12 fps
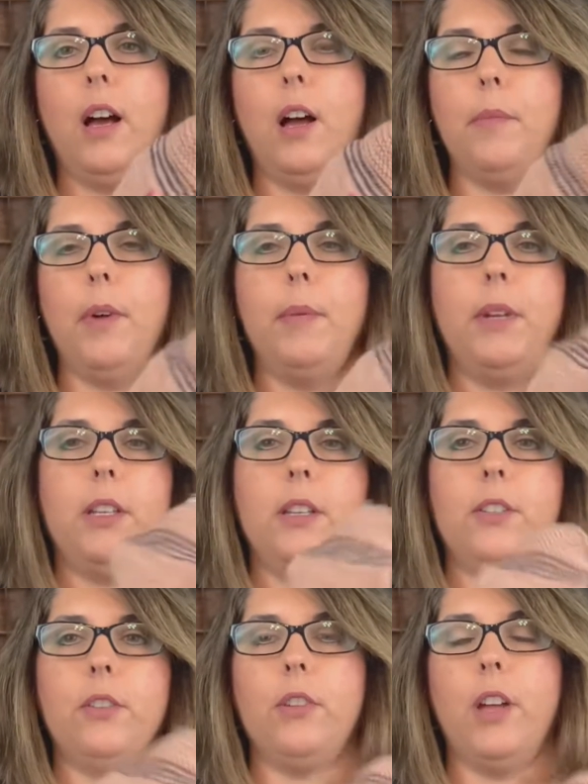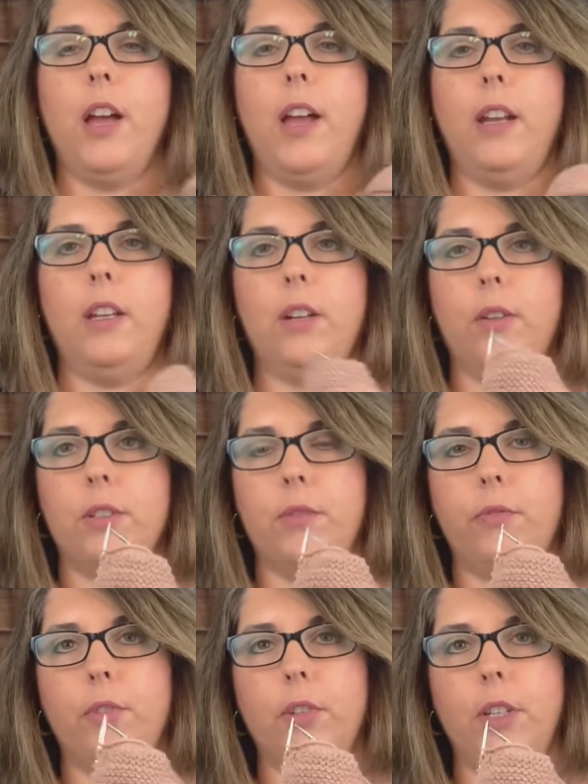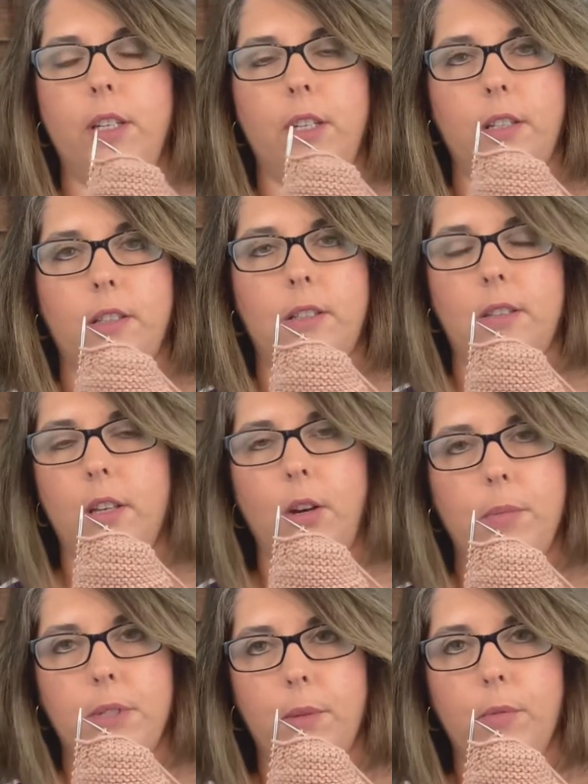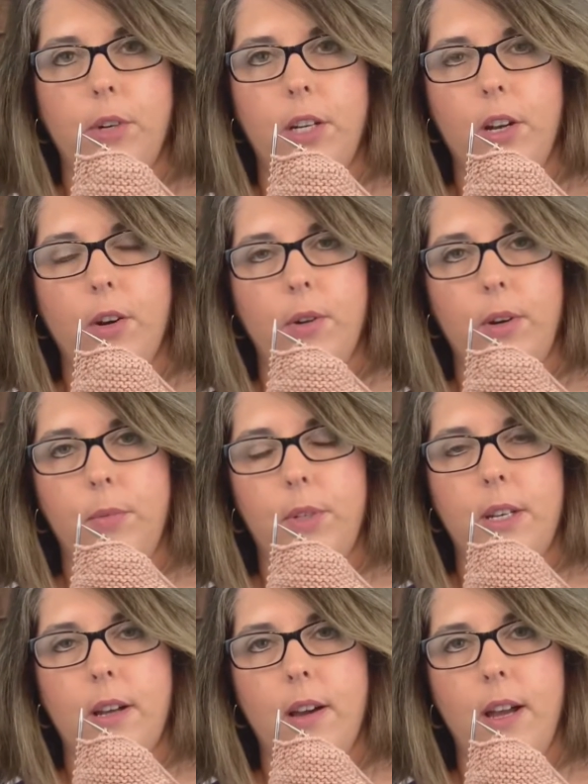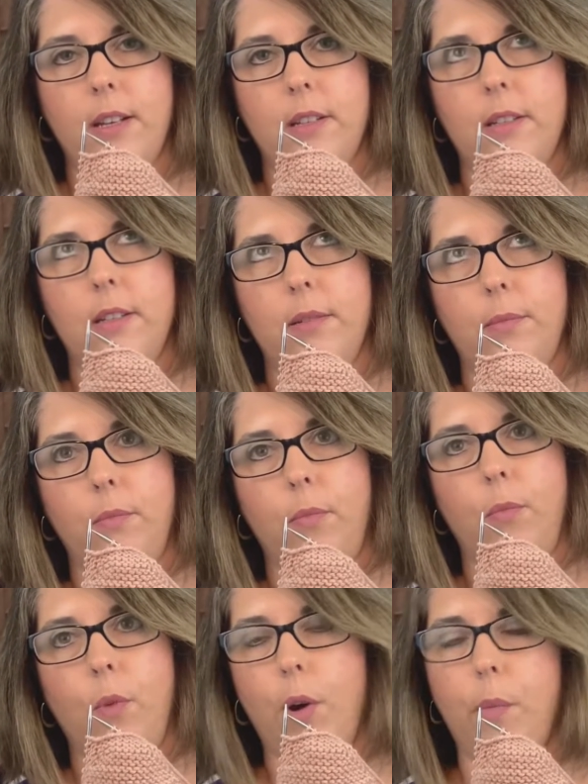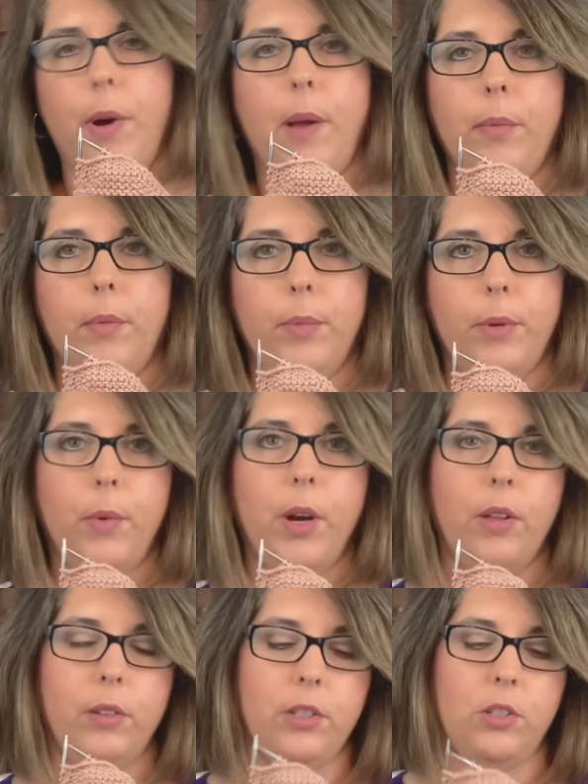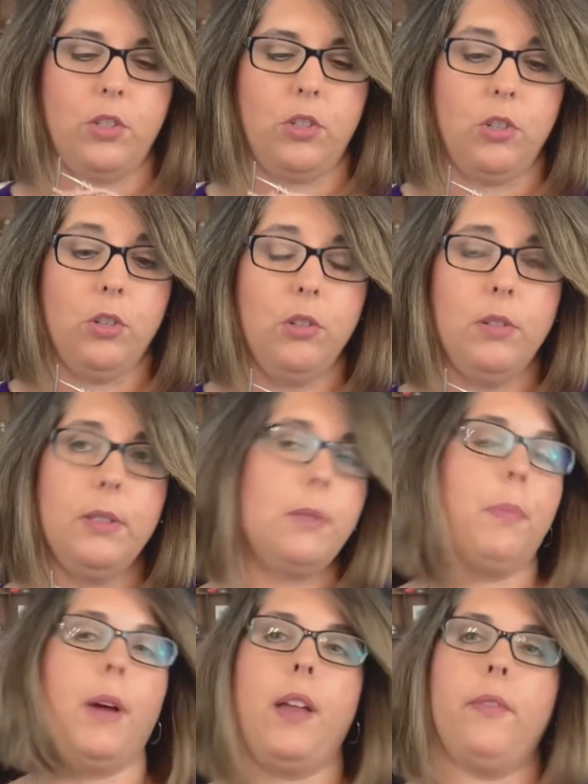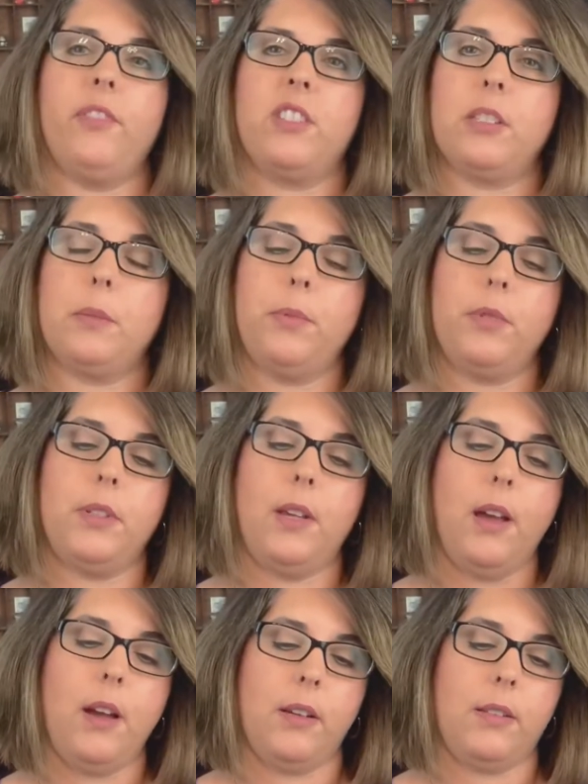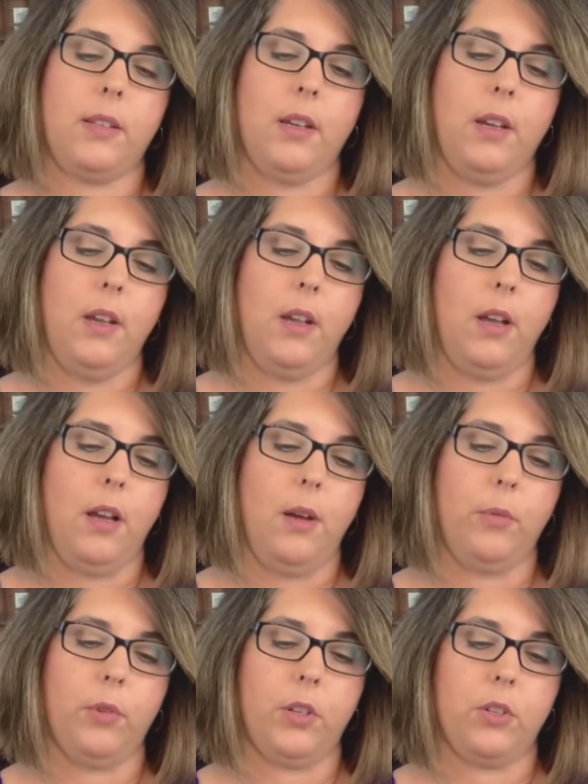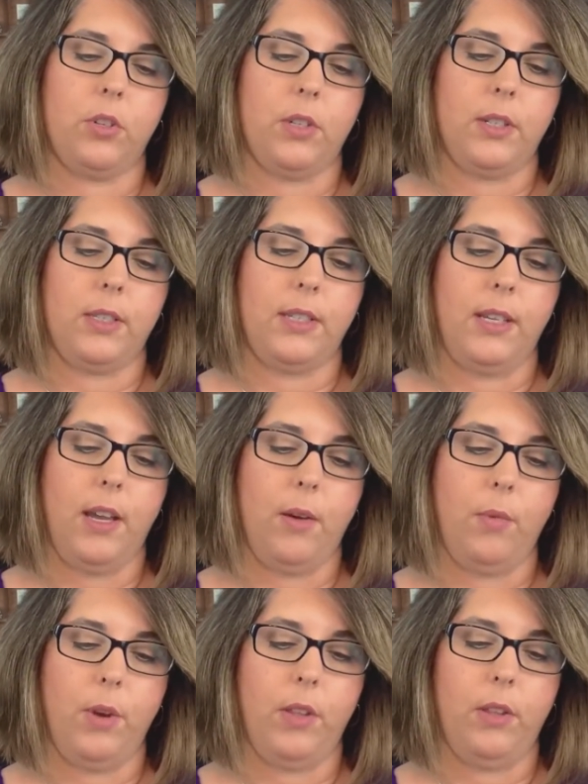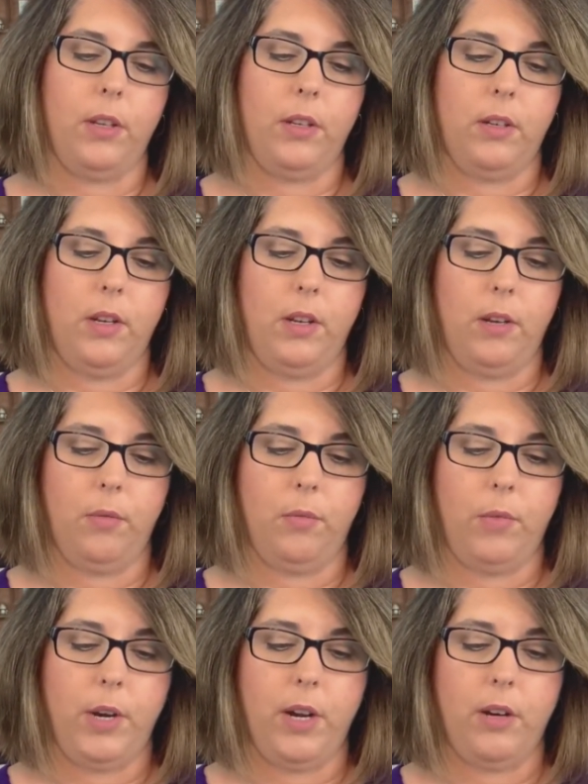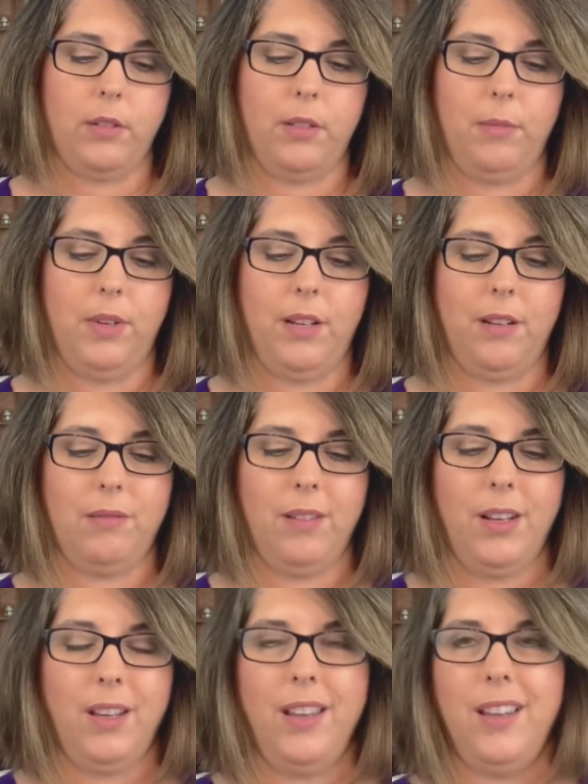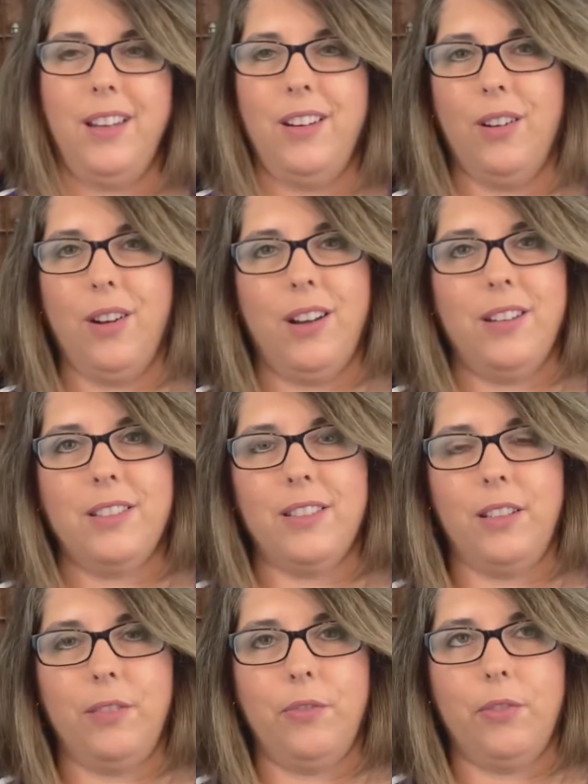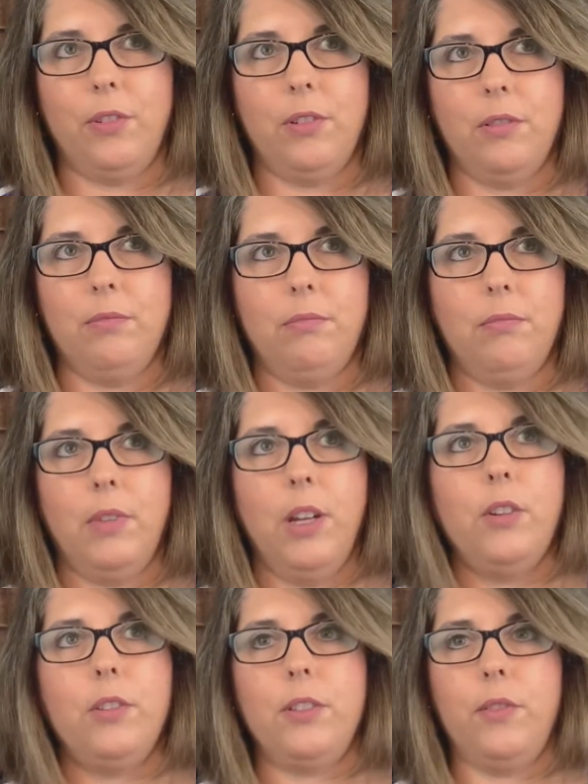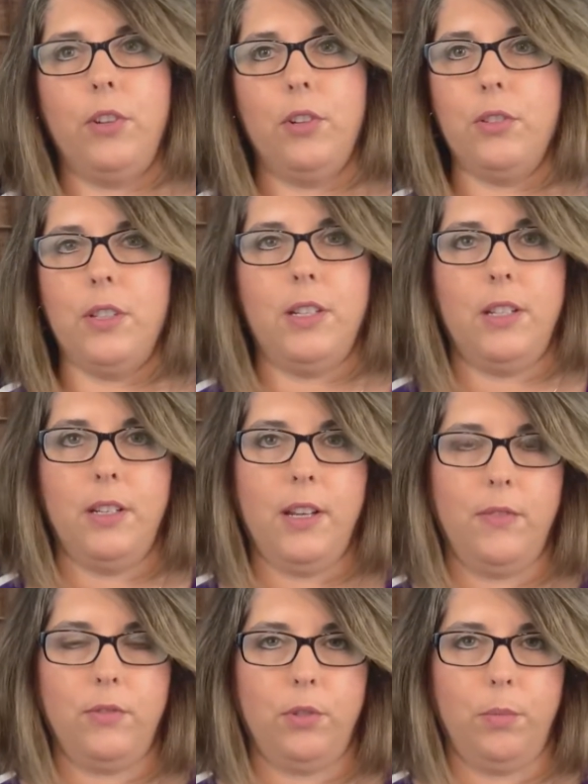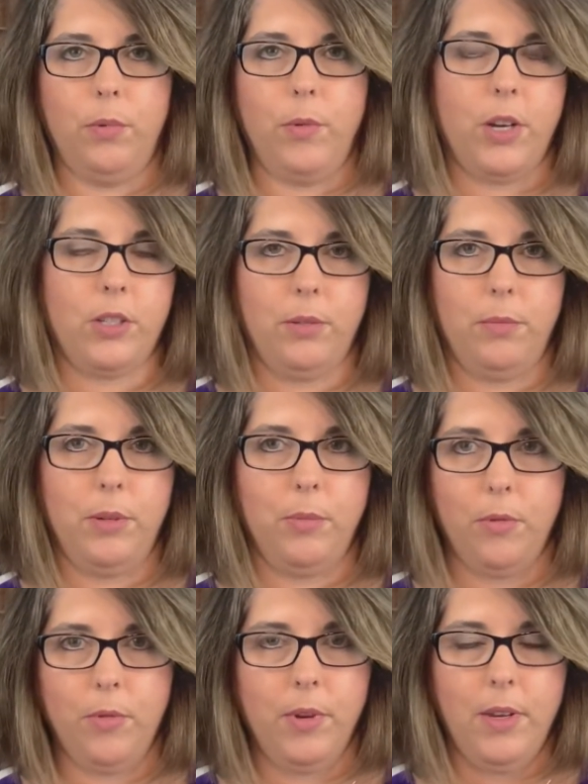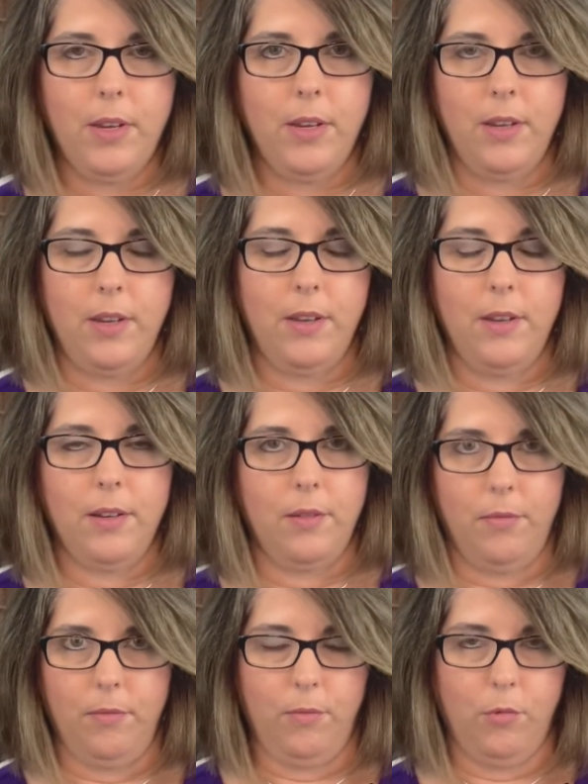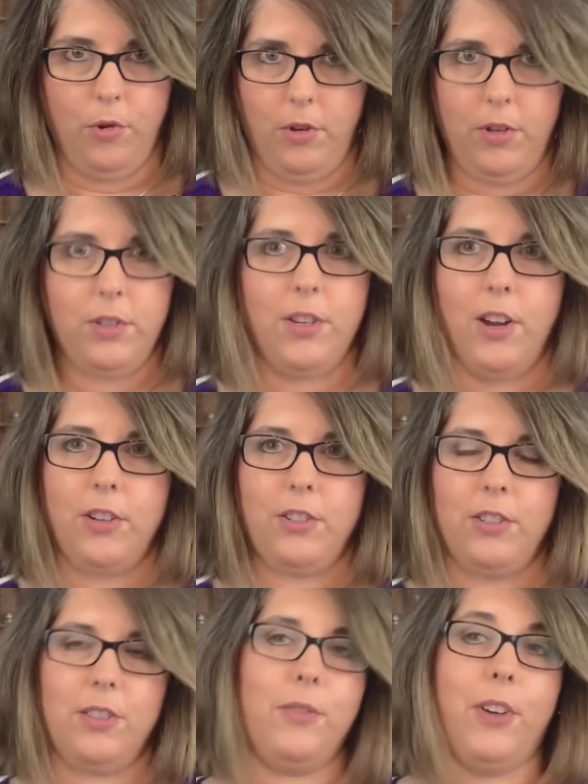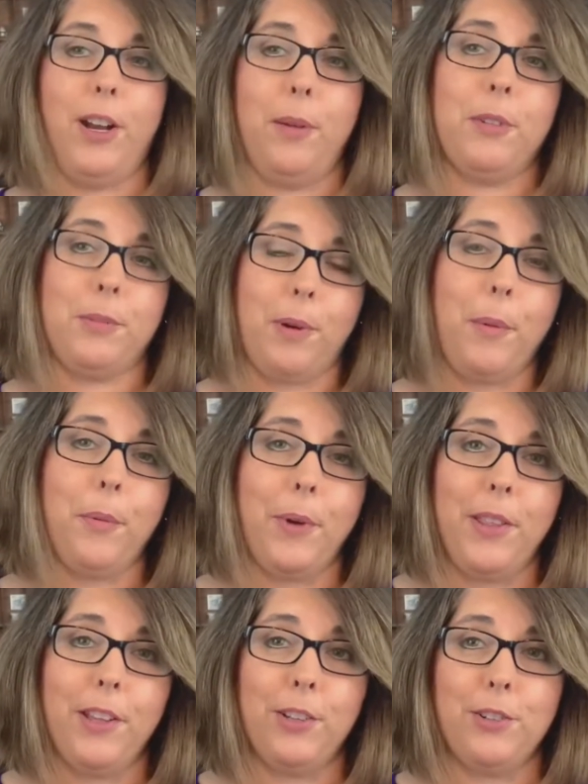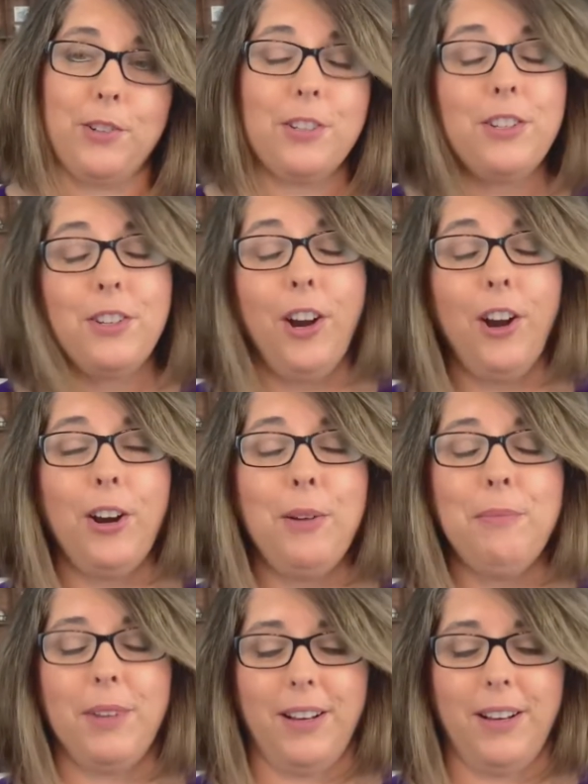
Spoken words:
I mean, these are not, it's 100% merino. It would not wear probably well in shoes, but for slipper socks, I'm really interested to see how well it wears. I mean, and honestly, for hundreds of years they didn't have superwash, and people wore their socks just fine, and that's probably why they learned to darn.